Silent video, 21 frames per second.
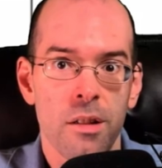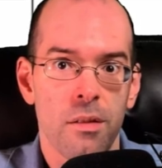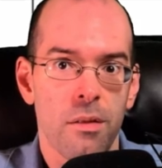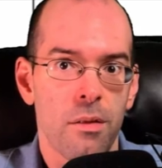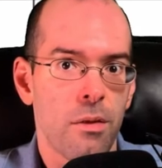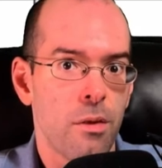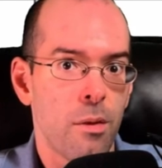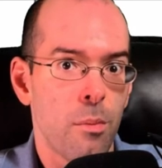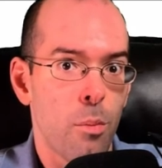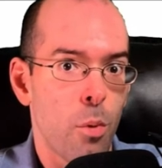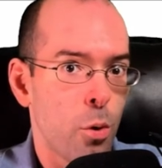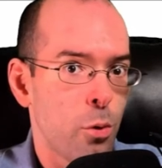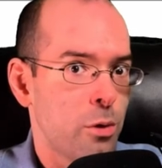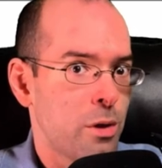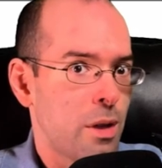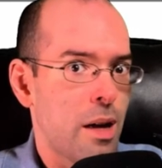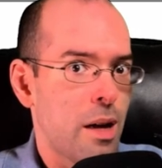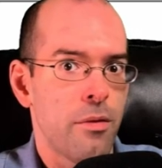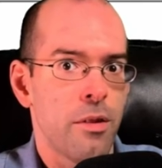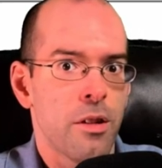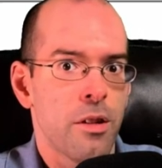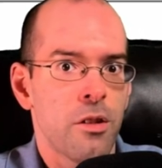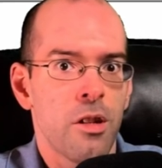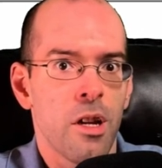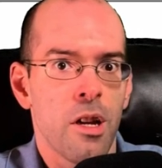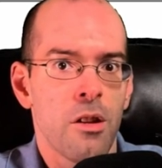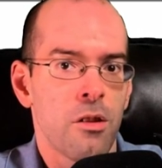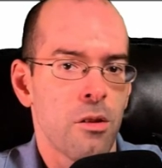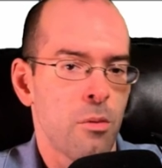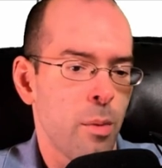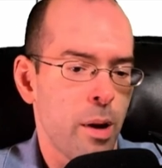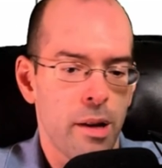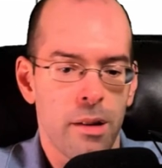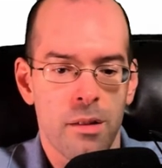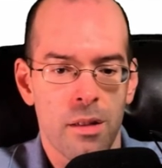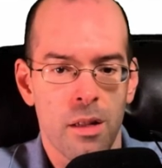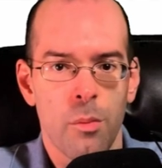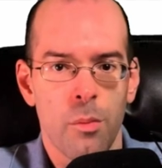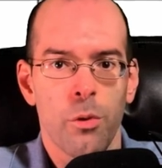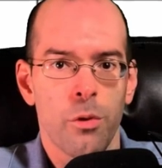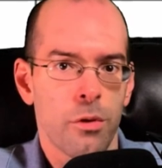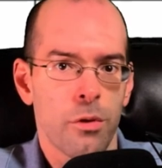the most obvious change in my
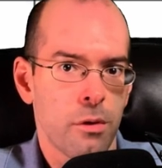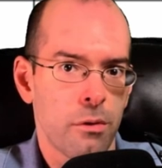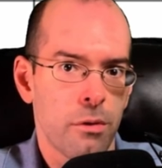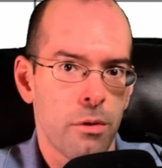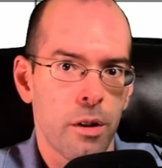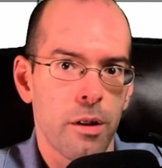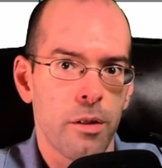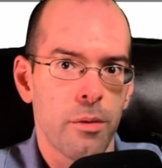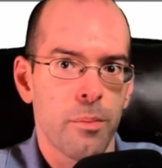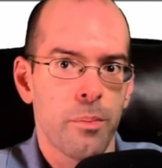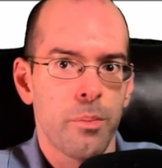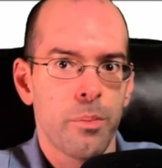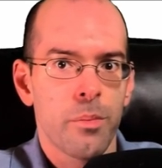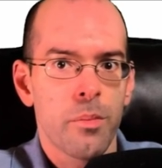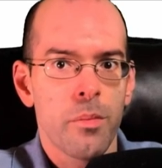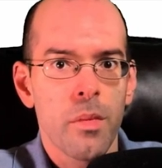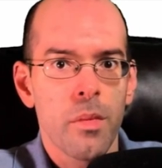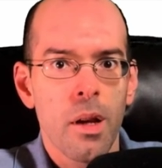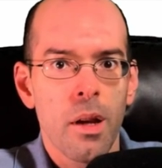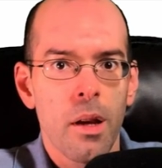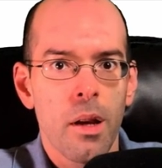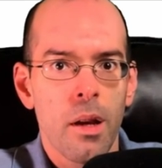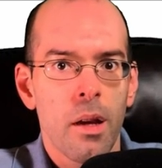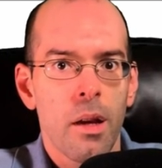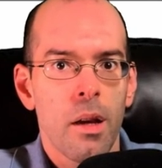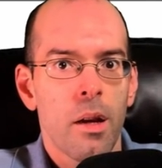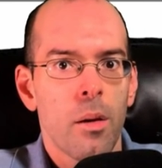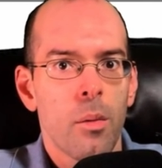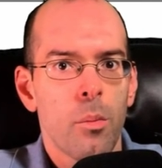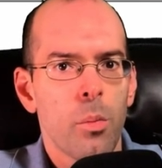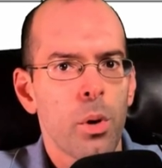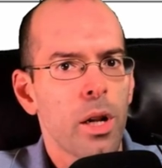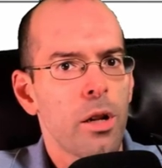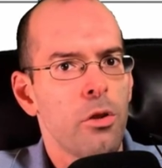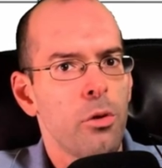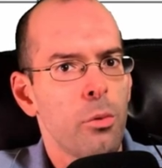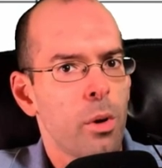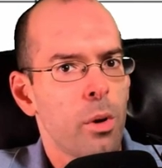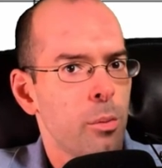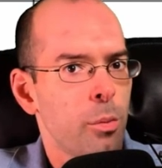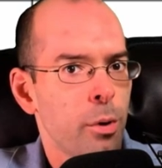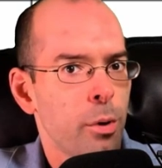example so far. But I do
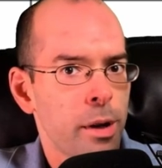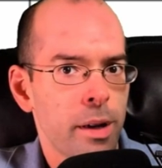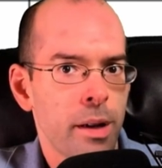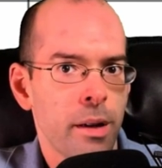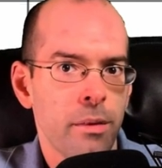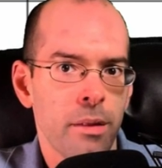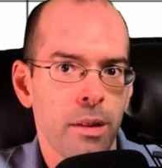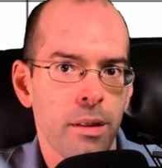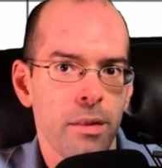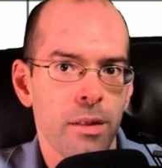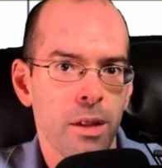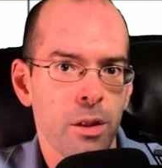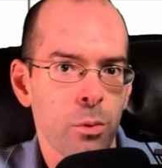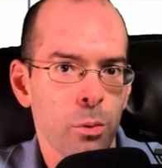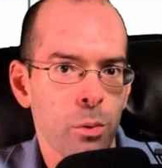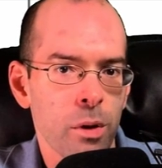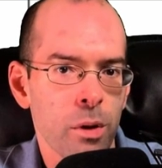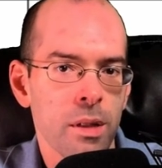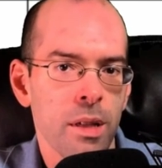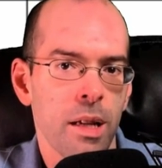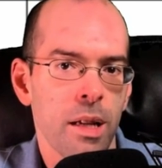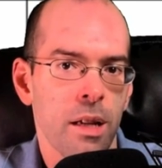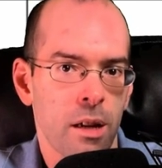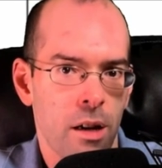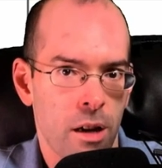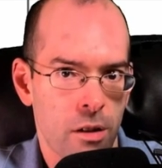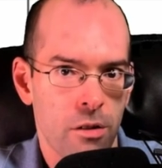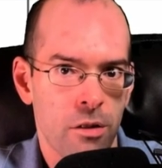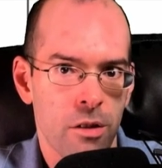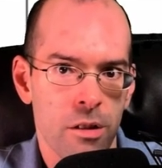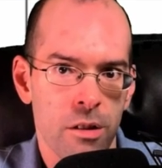want to point out that this was a conscious